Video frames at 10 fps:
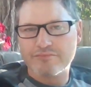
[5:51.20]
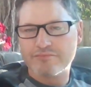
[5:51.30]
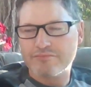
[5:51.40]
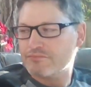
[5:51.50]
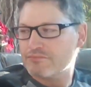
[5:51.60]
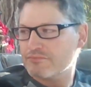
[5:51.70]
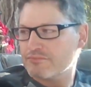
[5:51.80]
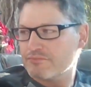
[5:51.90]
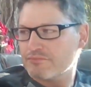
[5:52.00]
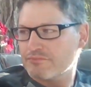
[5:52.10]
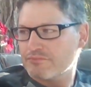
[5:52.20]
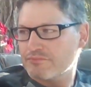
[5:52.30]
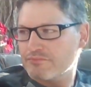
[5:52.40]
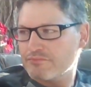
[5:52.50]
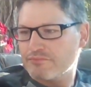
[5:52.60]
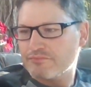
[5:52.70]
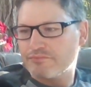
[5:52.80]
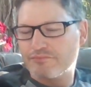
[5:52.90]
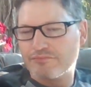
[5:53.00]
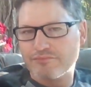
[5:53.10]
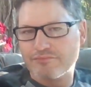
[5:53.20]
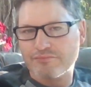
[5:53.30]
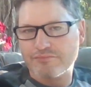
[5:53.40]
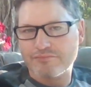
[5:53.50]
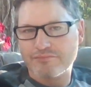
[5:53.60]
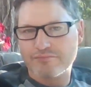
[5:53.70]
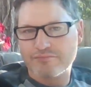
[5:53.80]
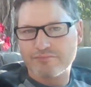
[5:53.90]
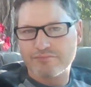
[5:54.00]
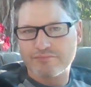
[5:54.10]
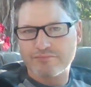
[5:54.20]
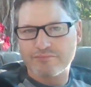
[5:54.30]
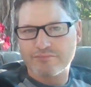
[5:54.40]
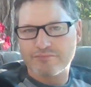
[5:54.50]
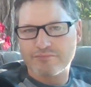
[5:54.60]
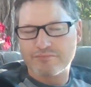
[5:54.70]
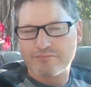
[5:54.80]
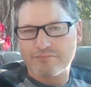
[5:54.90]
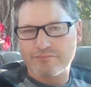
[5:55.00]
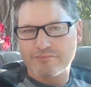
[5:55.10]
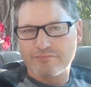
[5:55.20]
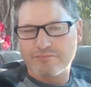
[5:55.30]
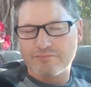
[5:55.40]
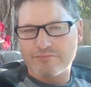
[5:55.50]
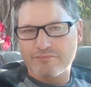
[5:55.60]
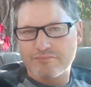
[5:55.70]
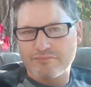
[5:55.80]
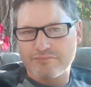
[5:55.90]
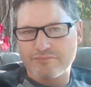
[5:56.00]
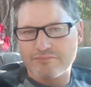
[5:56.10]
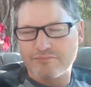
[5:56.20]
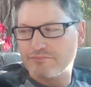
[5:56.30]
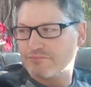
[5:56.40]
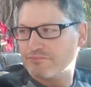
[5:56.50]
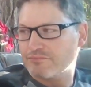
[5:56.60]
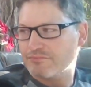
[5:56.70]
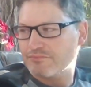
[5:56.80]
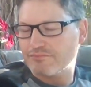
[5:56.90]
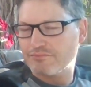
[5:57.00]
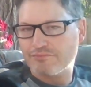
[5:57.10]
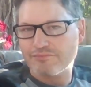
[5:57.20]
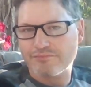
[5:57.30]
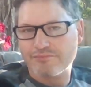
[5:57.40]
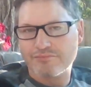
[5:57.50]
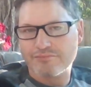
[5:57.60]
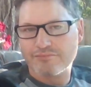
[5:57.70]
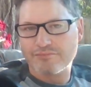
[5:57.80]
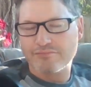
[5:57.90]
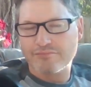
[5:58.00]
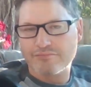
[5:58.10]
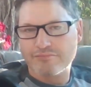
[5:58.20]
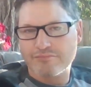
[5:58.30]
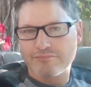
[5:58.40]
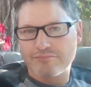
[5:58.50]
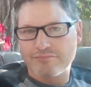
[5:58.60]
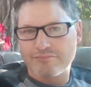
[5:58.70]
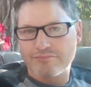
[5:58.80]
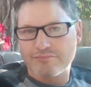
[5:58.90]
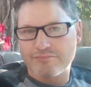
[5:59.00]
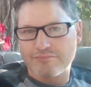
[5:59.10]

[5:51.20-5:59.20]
No words are spoken by the person on screen.